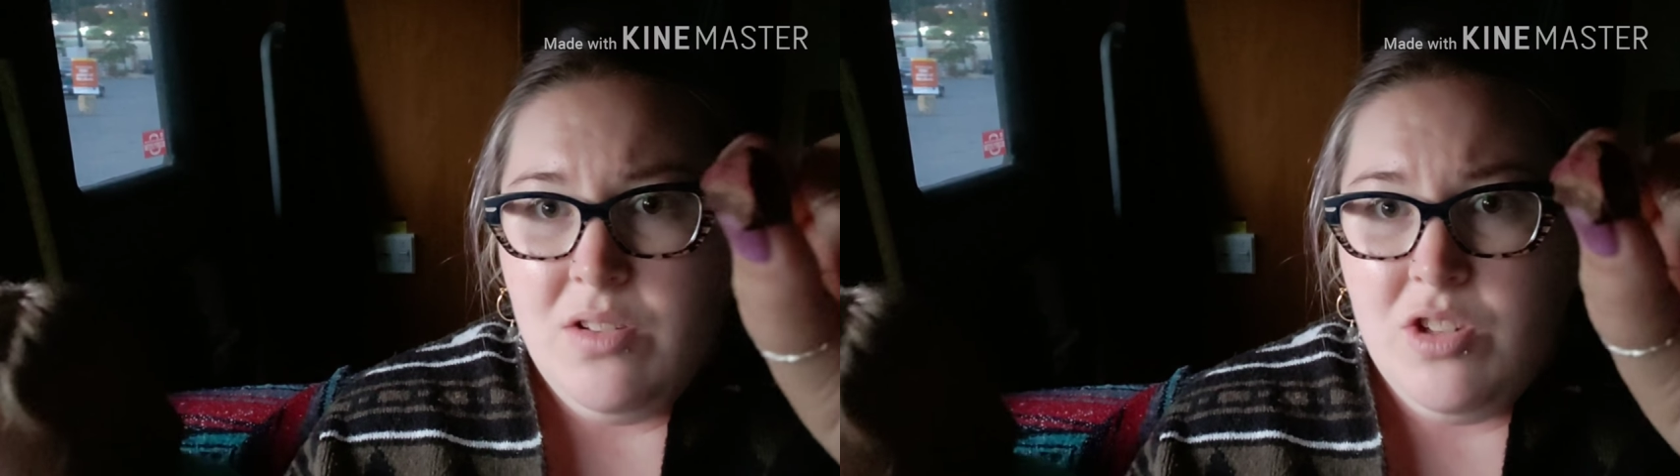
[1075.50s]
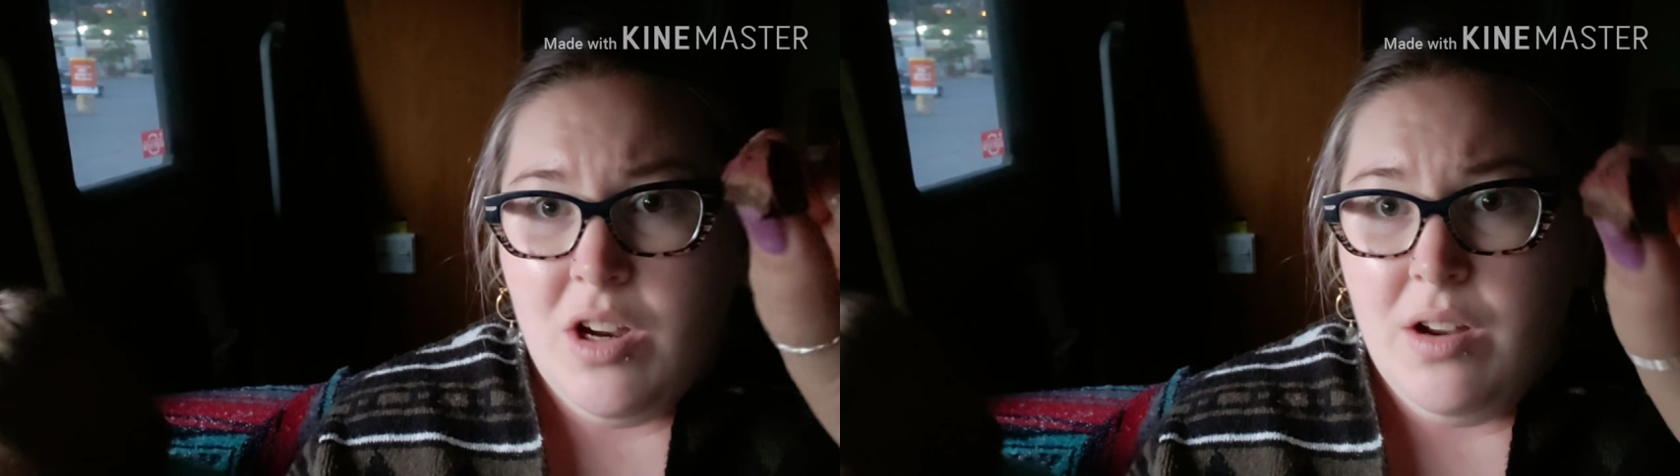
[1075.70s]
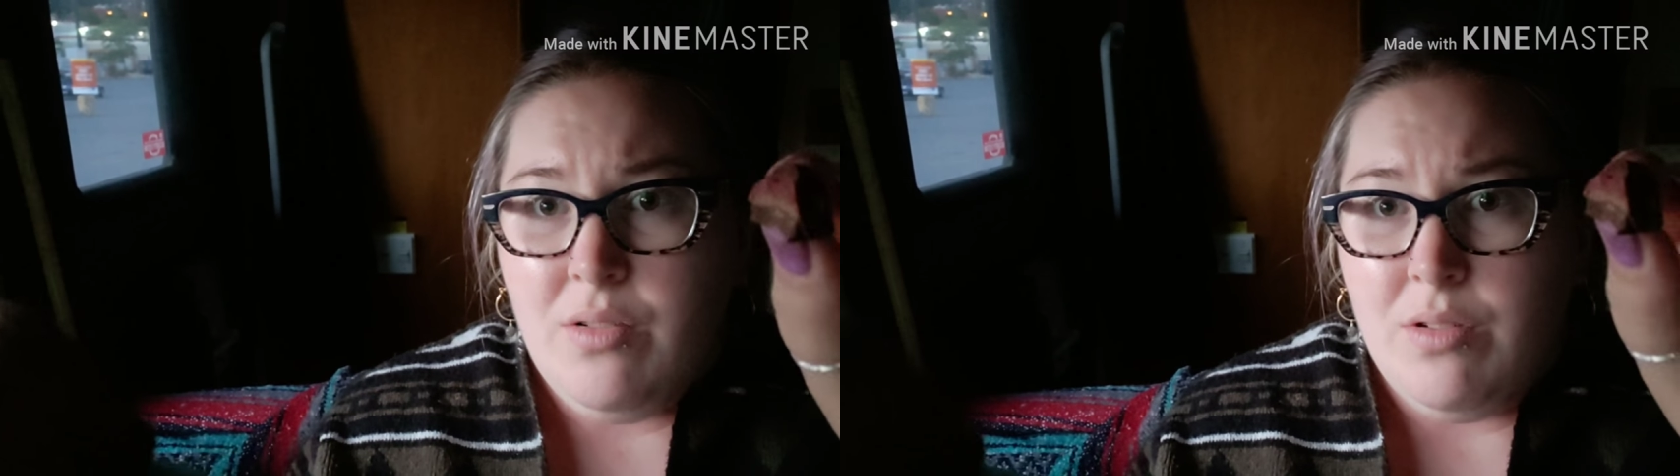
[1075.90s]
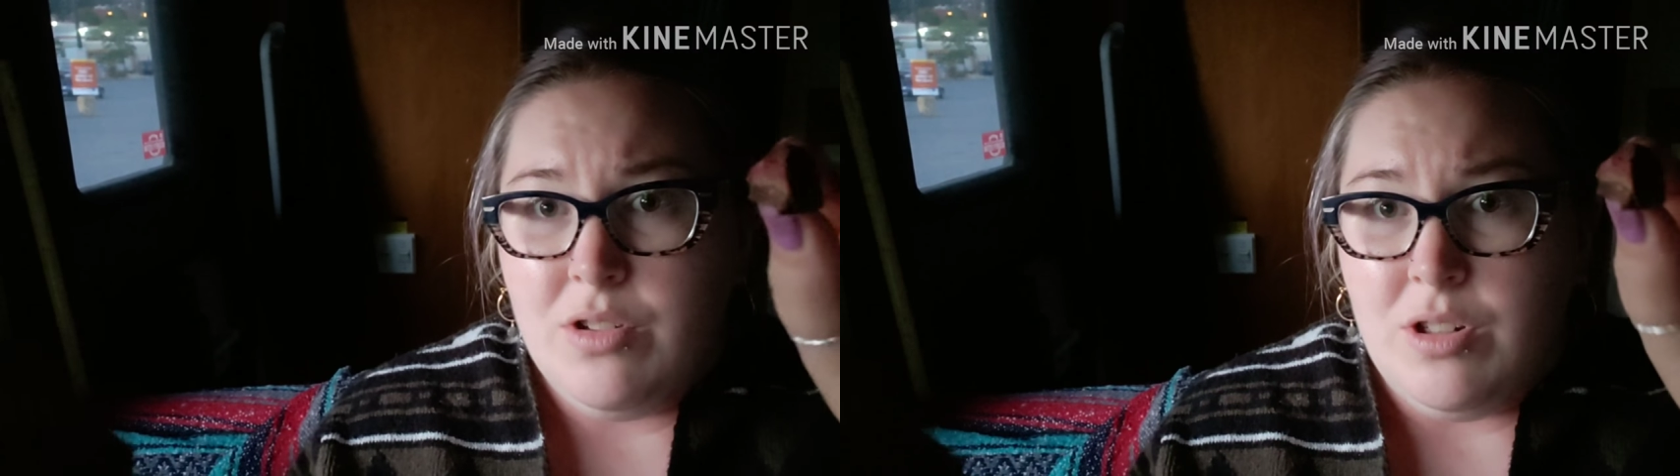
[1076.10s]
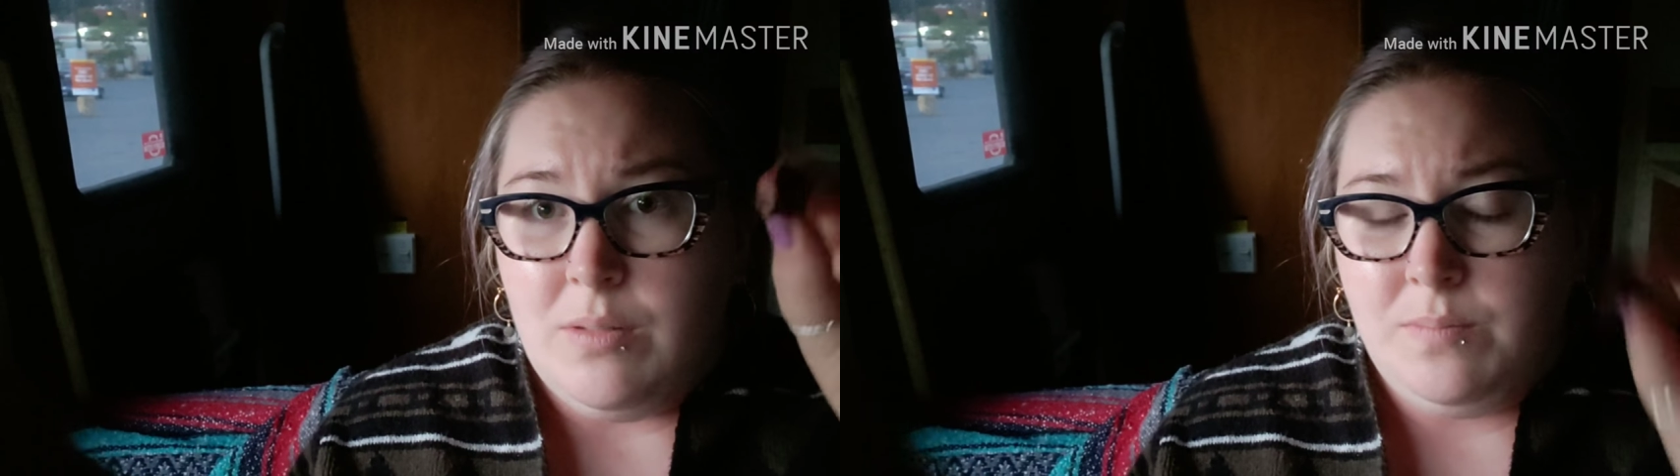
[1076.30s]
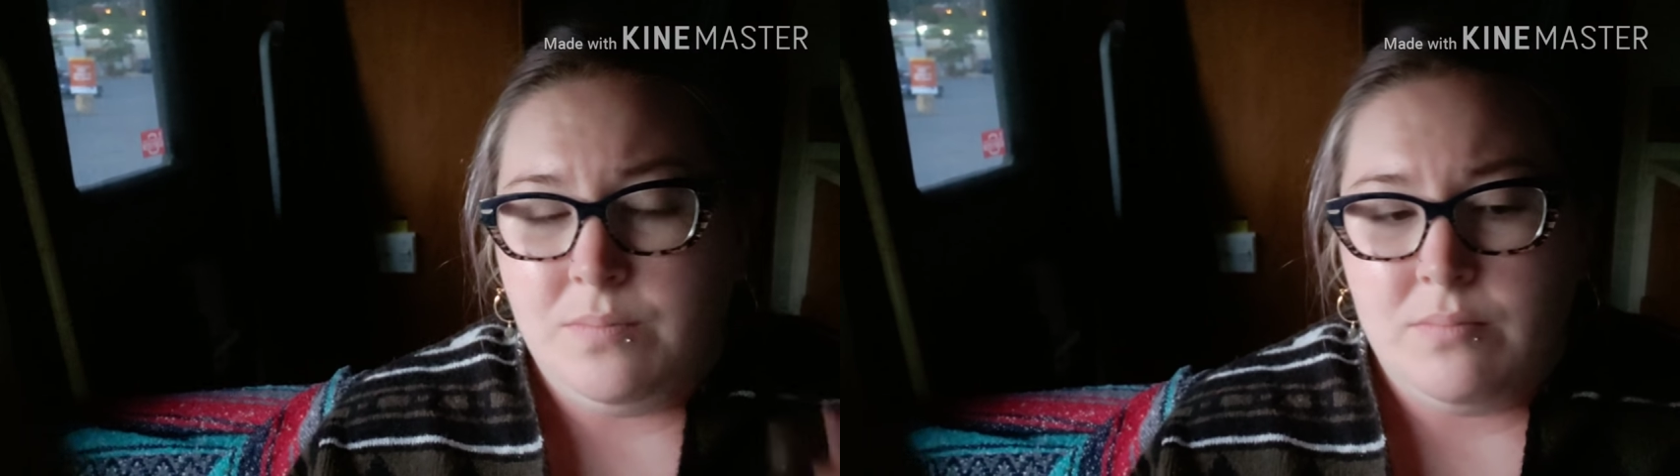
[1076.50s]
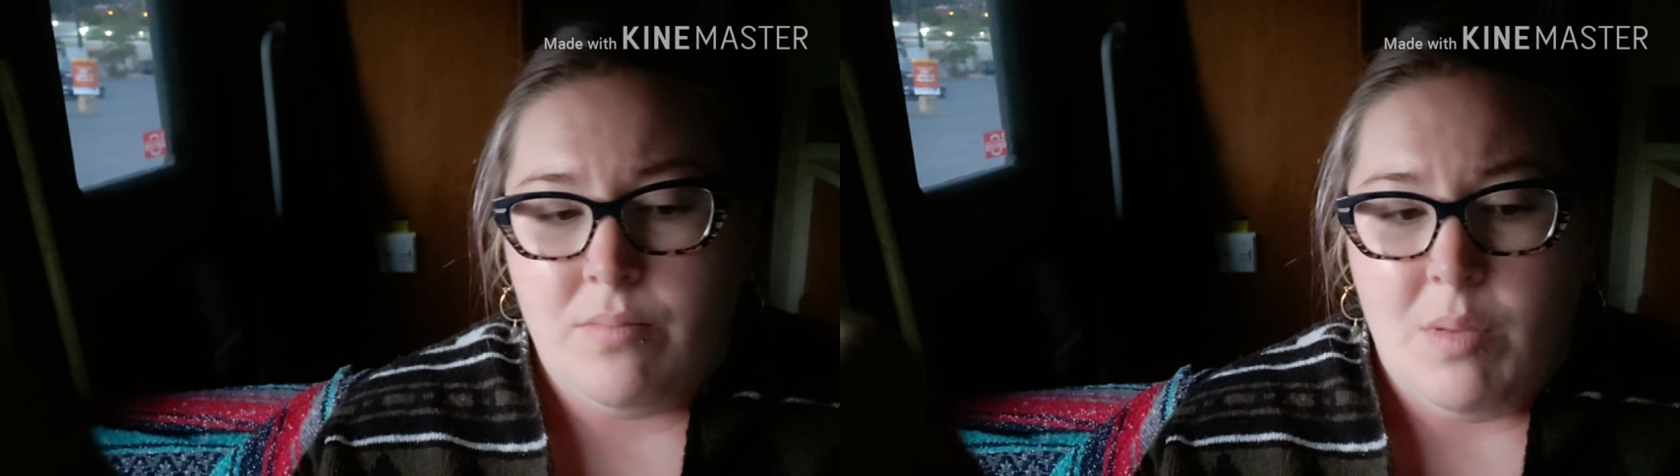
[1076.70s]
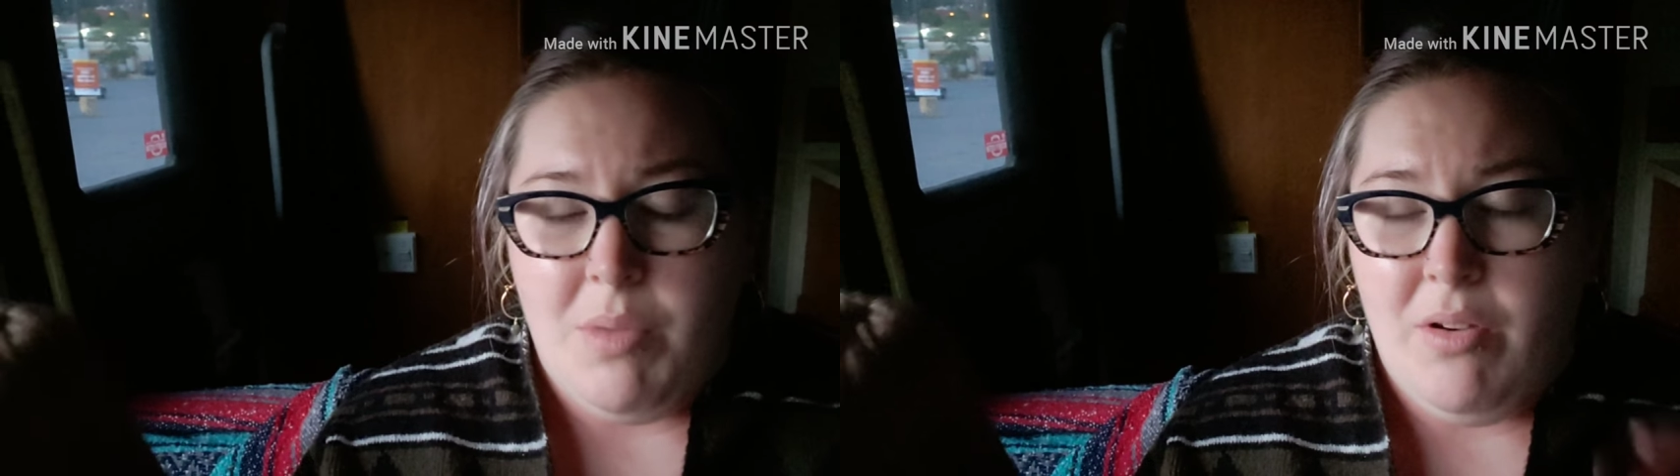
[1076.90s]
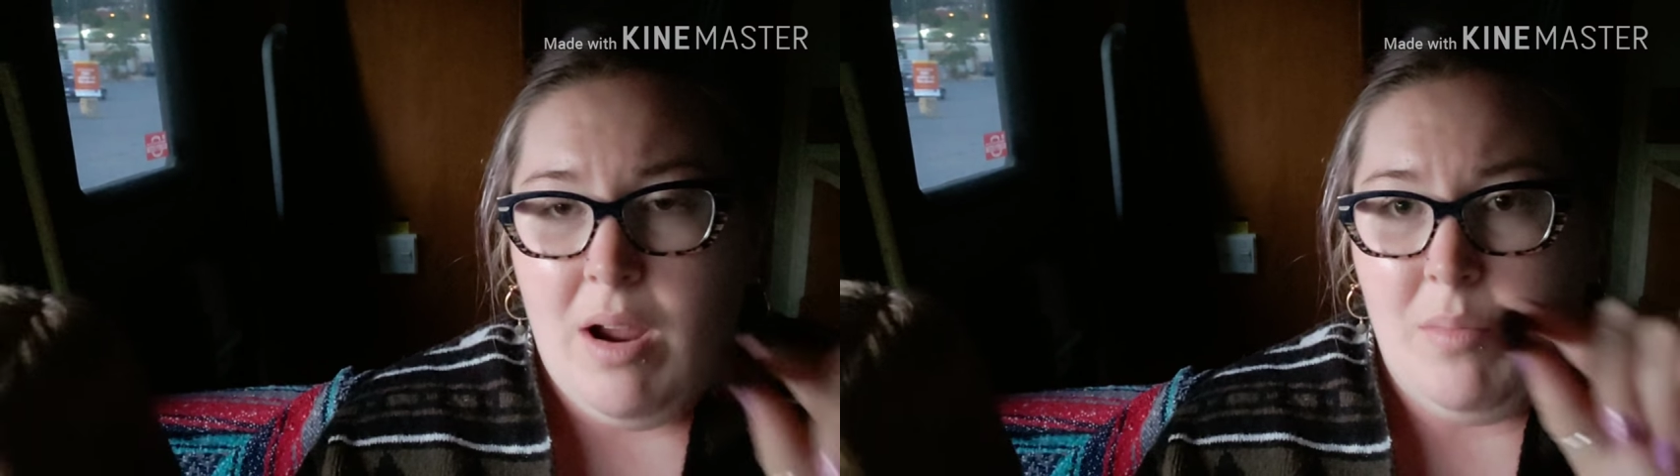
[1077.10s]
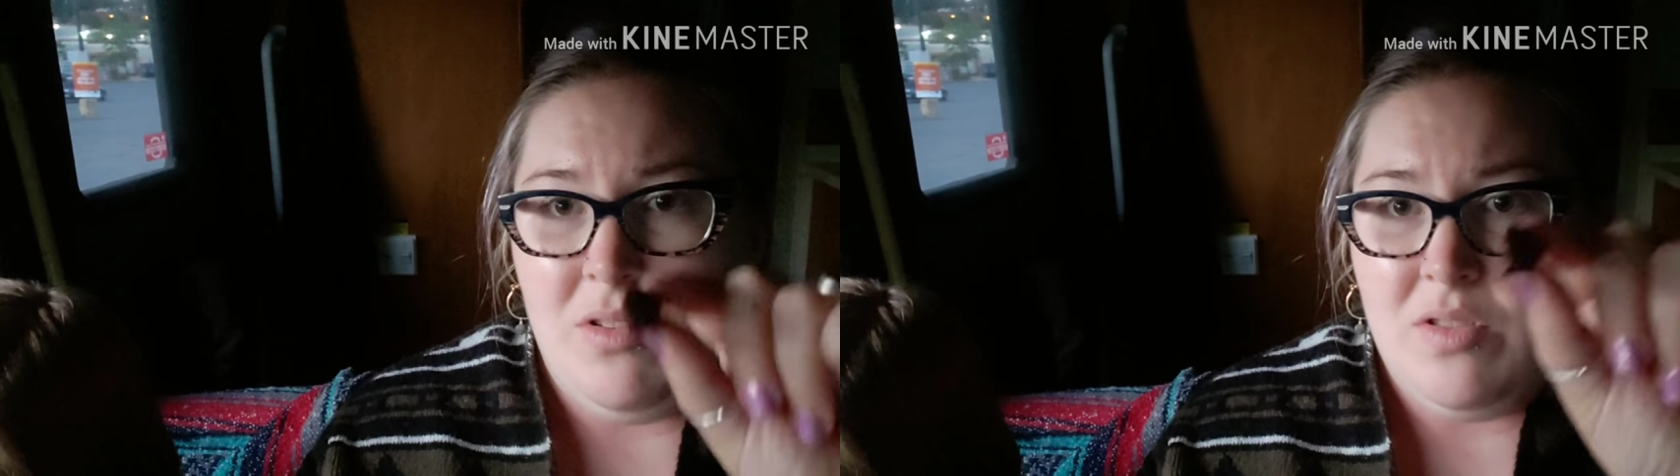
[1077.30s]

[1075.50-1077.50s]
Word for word: cherry cordial. My grandma used